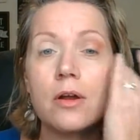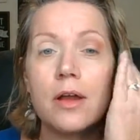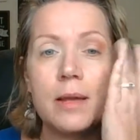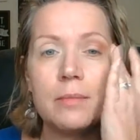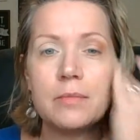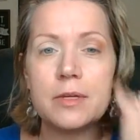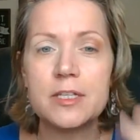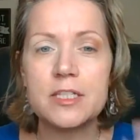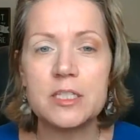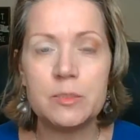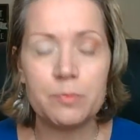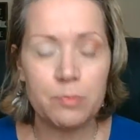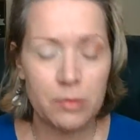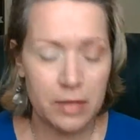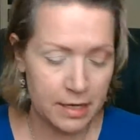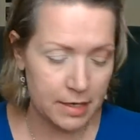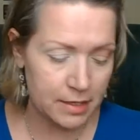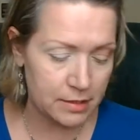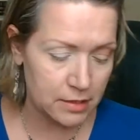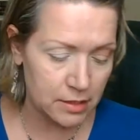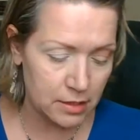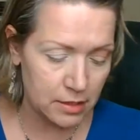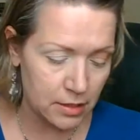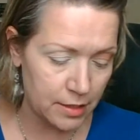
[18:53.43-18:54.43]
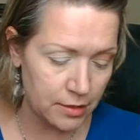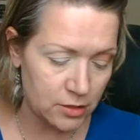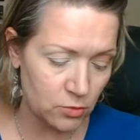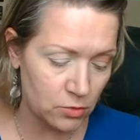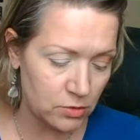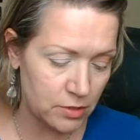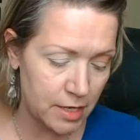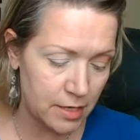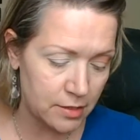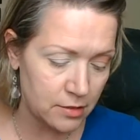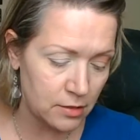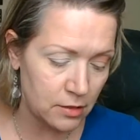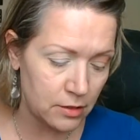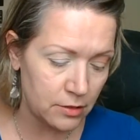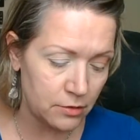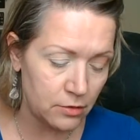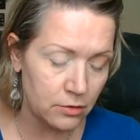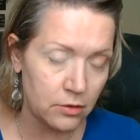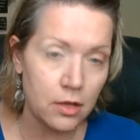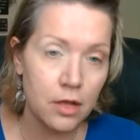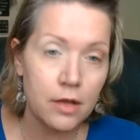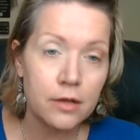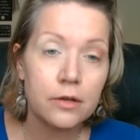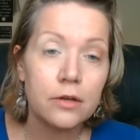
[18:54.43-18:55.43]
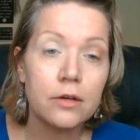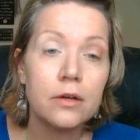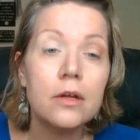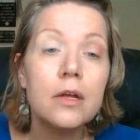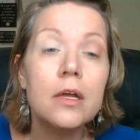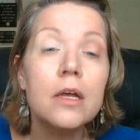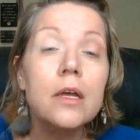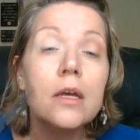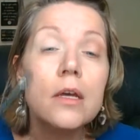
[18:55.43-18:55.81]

explaining today, so it takes a little longer.